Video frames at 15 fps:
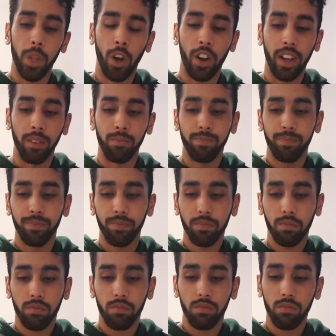Okay,
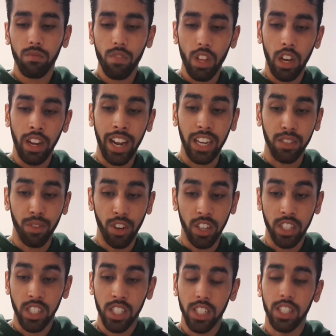next
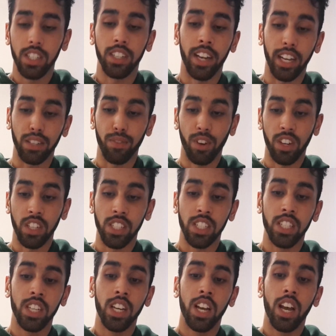verse. Next verse.